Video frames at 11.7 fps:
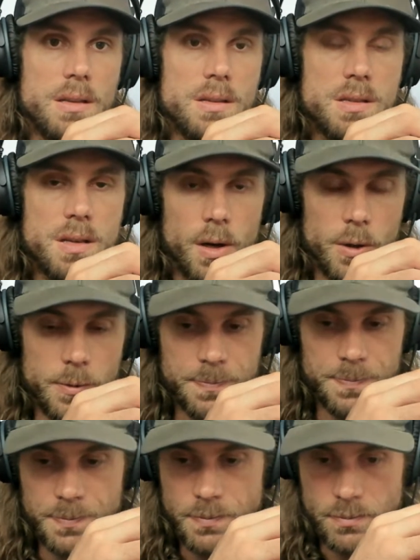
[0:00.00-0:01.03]
so
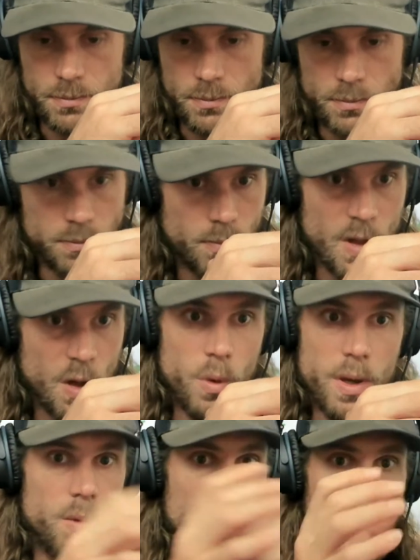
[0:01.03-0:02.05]

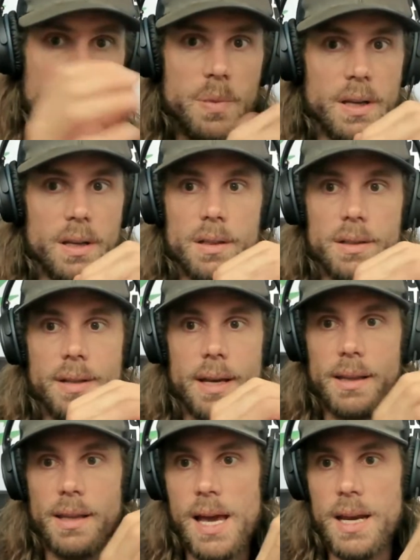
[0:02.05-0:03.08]
we would build
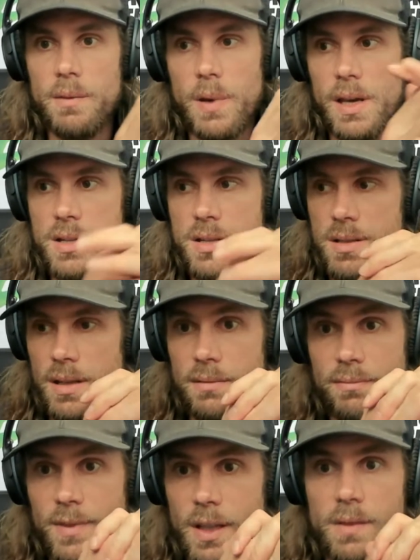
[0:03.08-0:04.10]
like landing pages
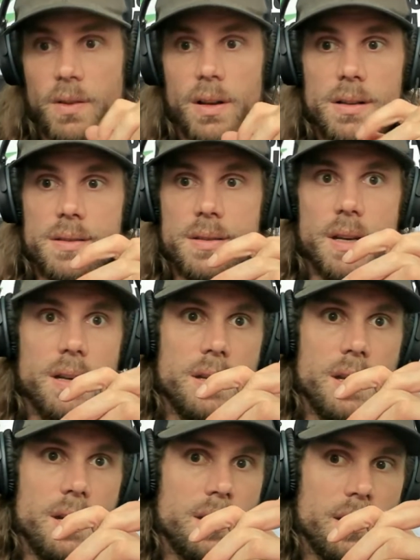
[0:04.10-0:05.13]
in ClickFunnels and
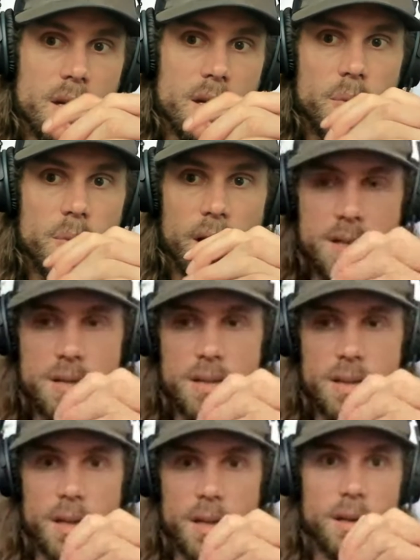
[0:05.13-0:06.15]
then in lead pages,
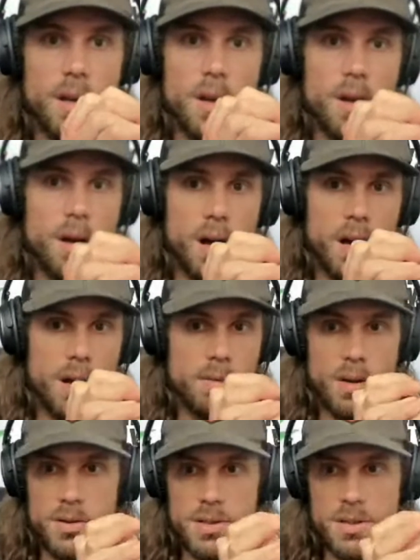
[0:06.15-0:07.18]
and then
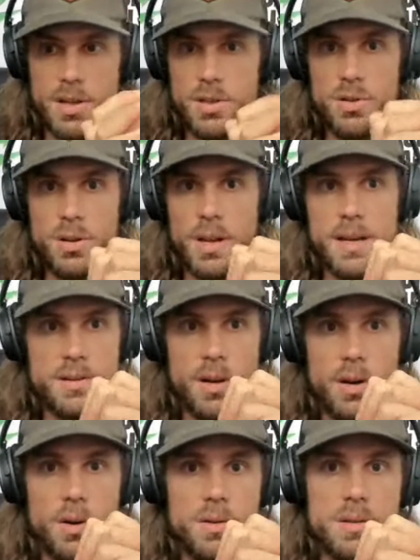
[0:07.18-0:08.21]
coaches could utilize
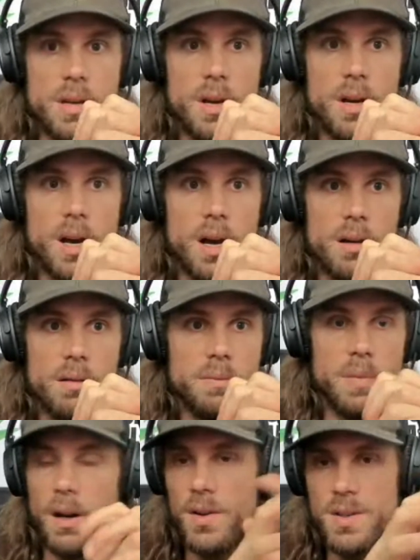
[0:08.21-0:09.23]
those.
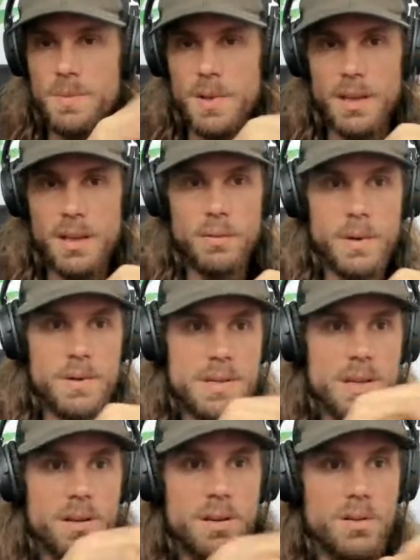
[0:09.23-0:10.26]
But ultimately, we were
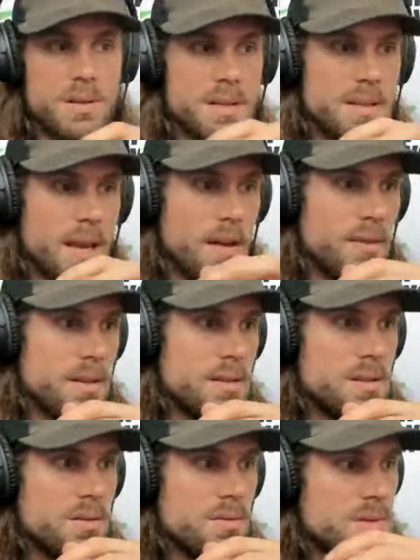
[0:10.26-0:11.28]
seeing coaches having
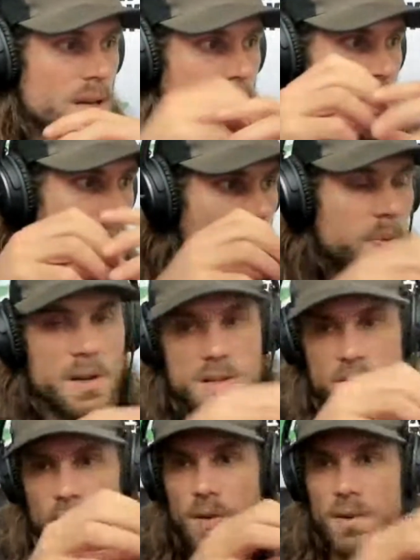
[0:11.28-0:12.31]
to duct tape a bunch
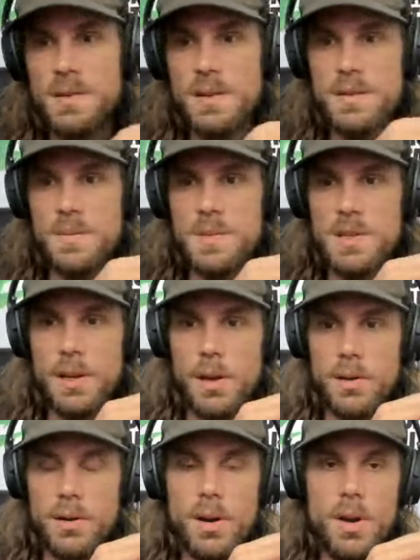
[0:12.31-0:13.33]
of different systems
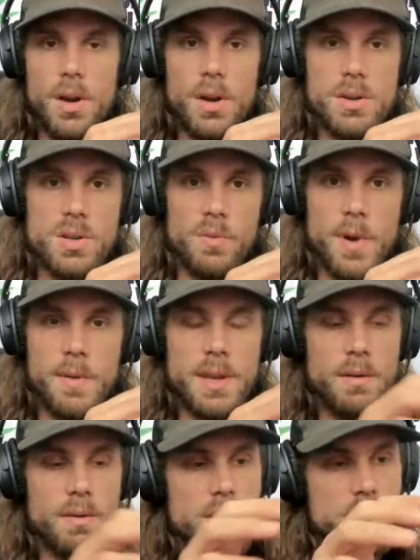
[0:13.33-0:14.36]
together. So maybe
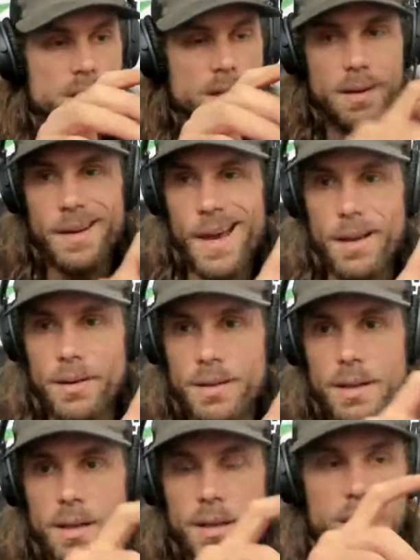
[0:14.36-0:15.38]
they were using
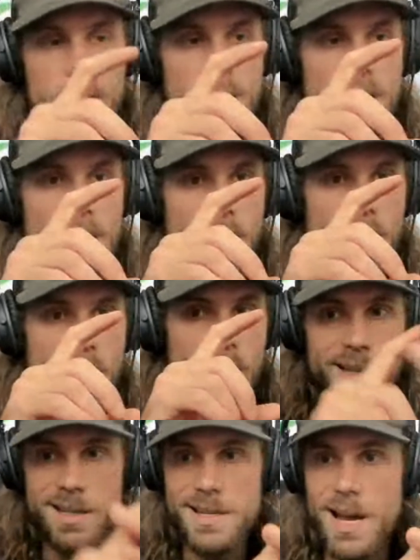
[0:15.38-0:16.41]
Calendly,
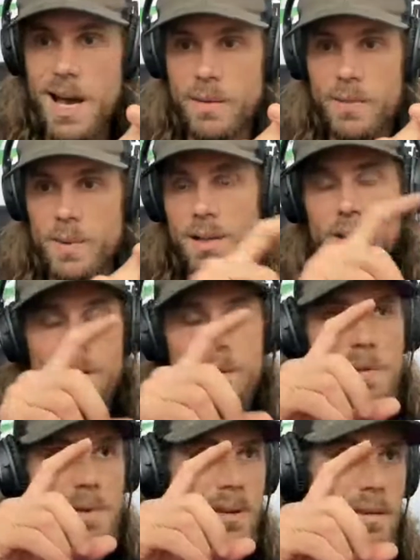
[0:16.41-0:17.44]
Kajabi,
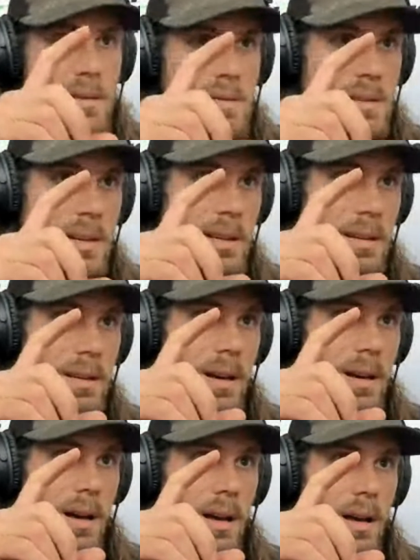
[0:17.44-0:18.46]
maybe they're using
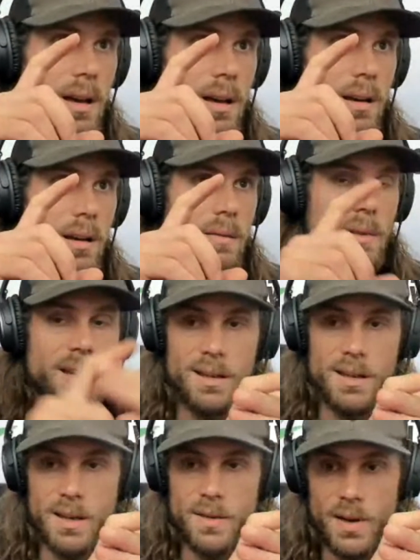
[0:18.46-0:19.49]
like
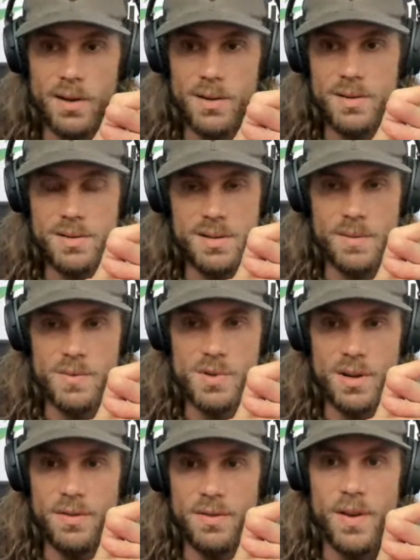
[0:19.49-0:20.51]
ClickFunnels or some
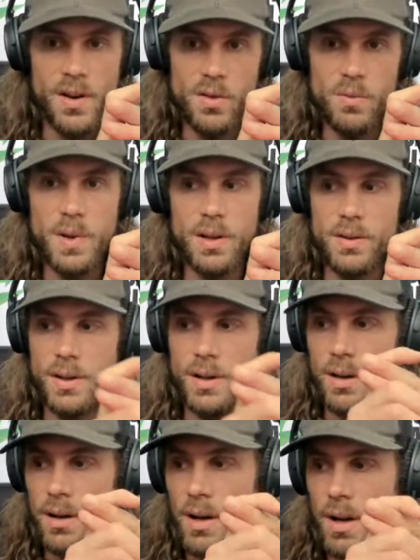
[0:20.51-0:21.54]
sort of funnel
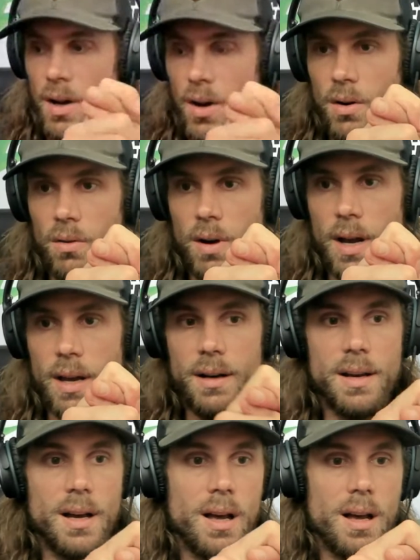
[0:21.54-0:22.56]
builder, right?
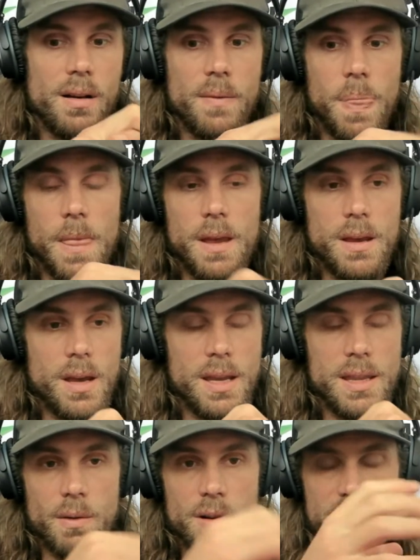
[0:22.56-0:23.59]

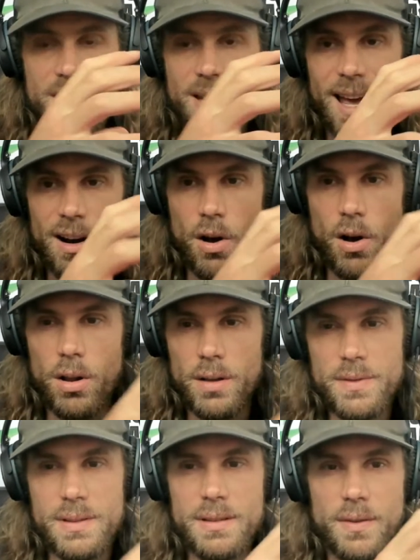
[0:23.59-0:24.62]
And they had all of
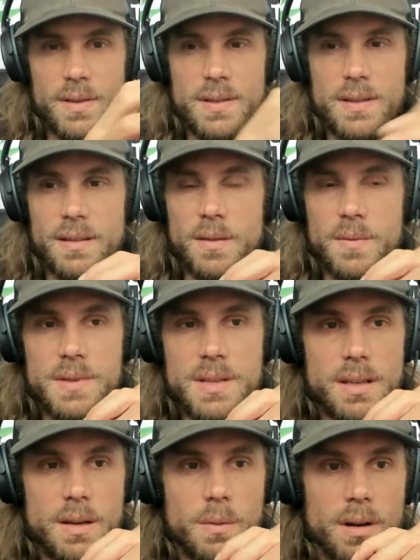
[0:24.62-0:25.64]
these different systems
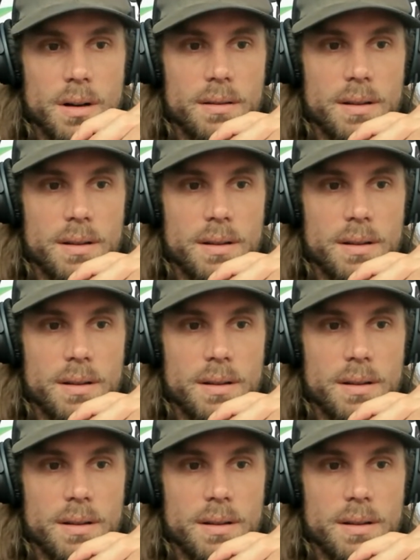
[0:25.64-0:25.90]
that they were